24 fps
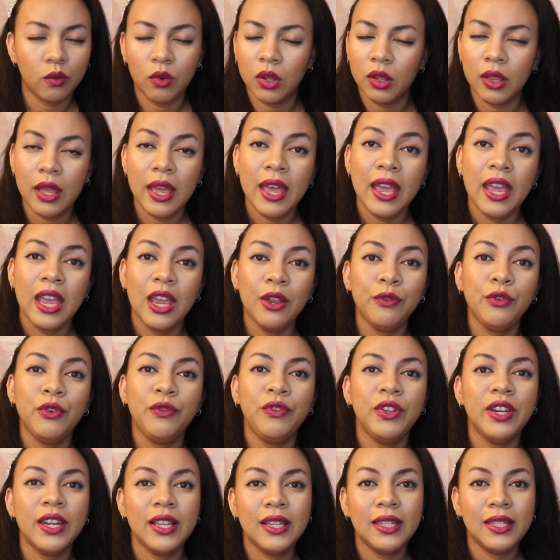Well,
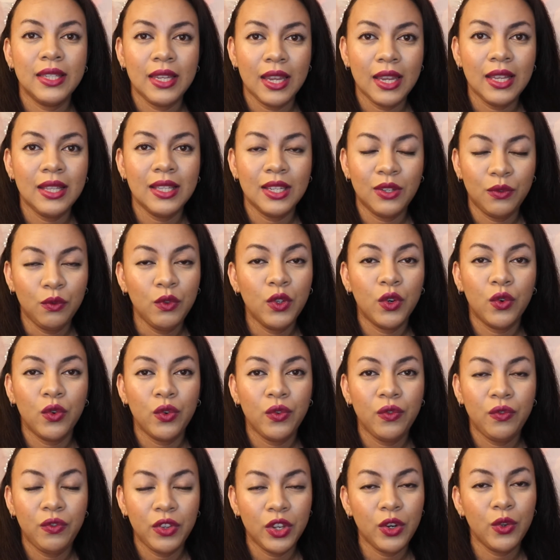everything I say in this
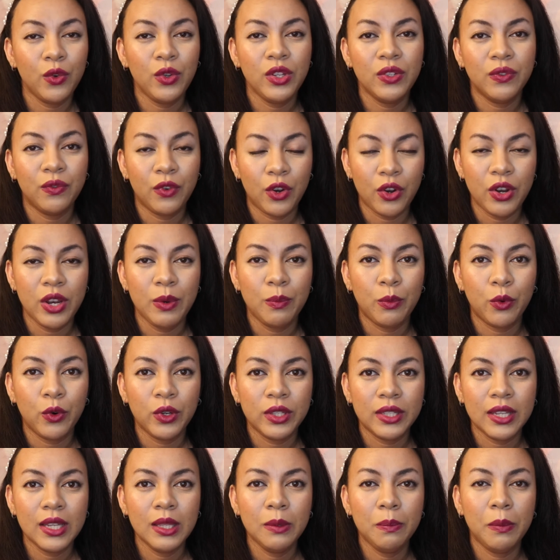video is very
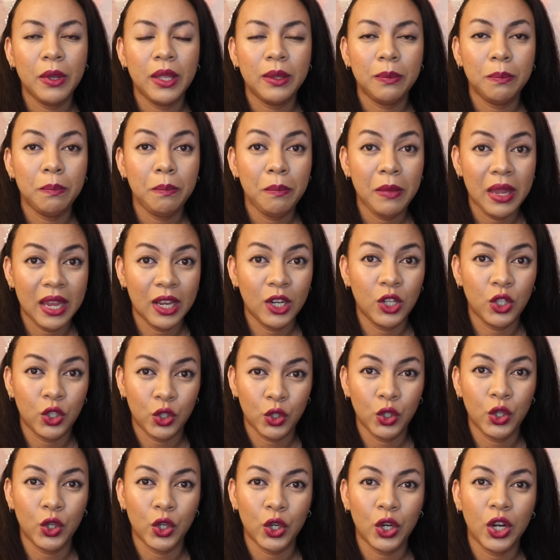important, but make
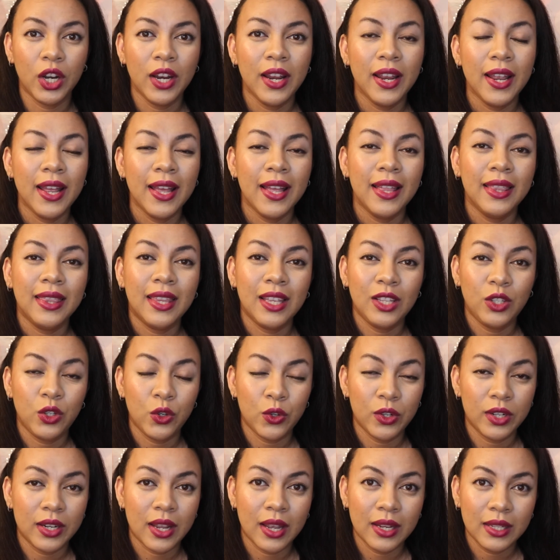sure that
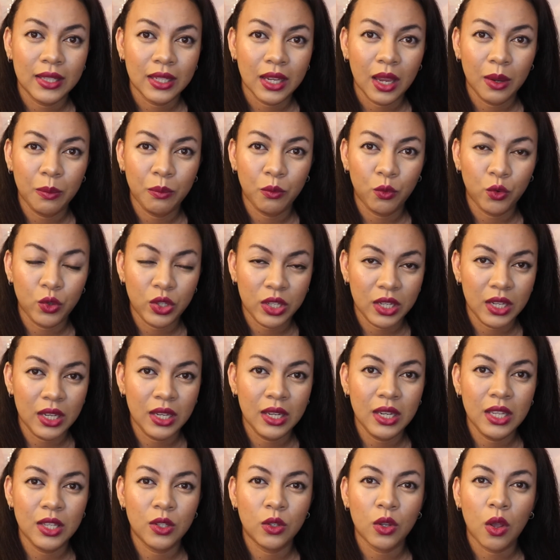your nighttime
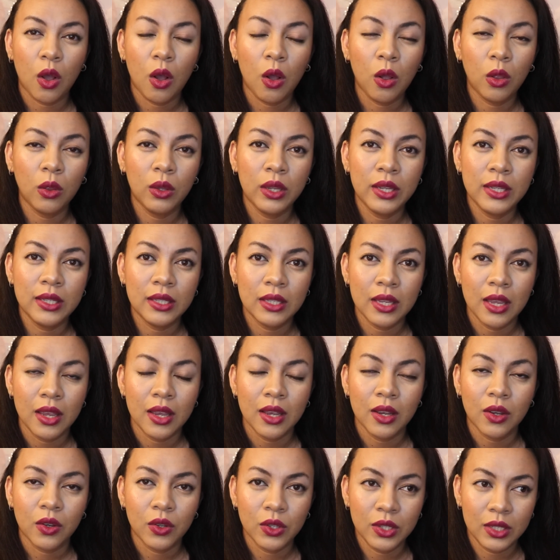routine is always
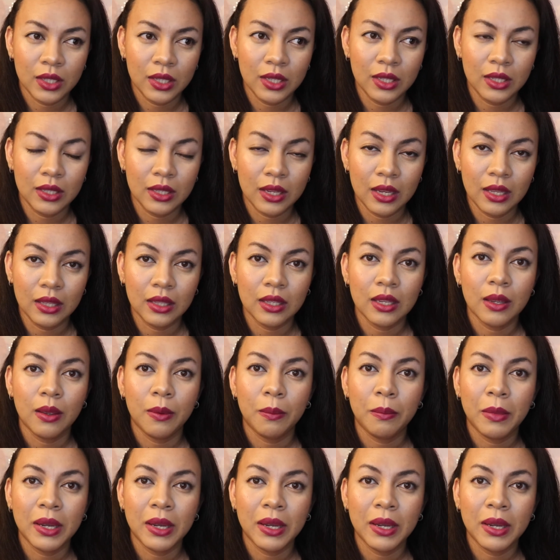consistent.